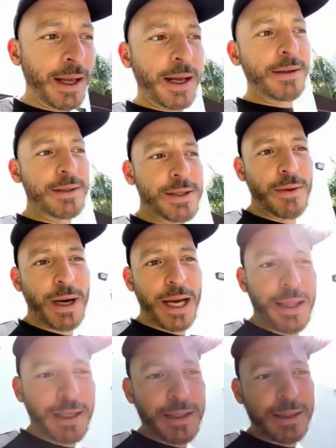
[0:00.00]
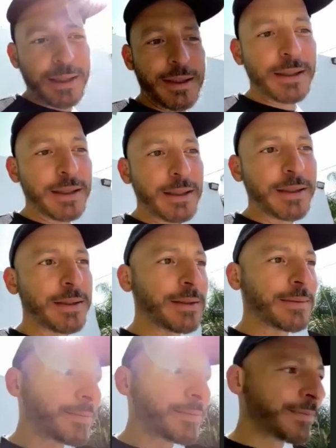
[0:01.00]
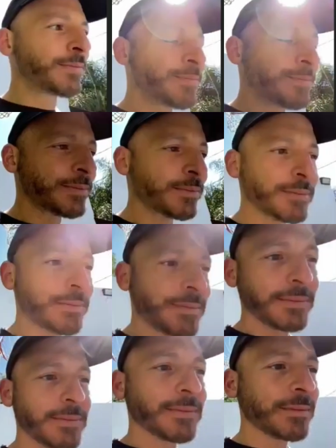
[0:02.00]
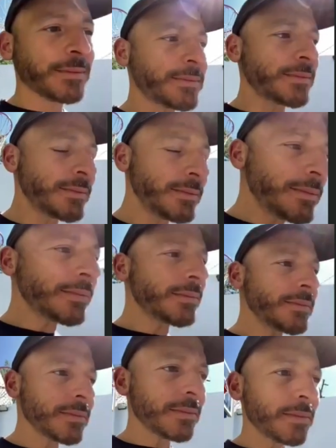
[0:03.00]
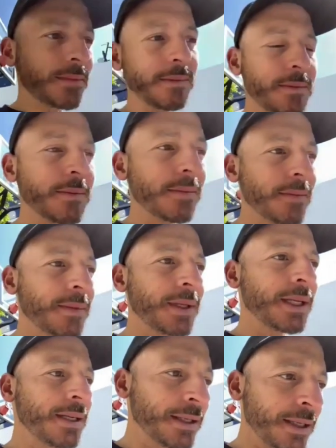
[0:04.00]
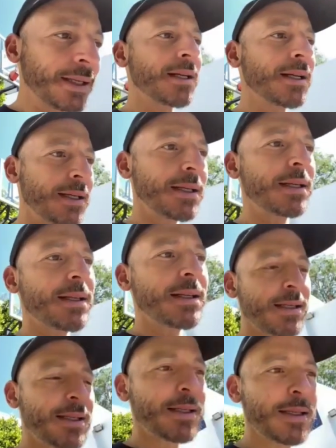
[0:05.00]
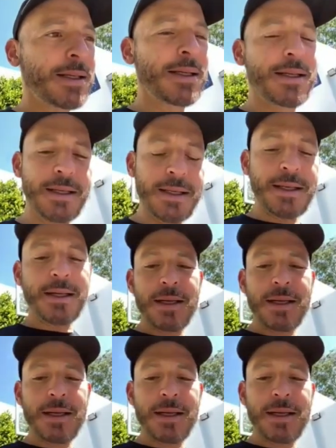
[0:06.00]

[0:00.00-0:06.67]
what uh, else can so you think, do? So you on your Instagram at Harley Pasternak, you have a twofer every day.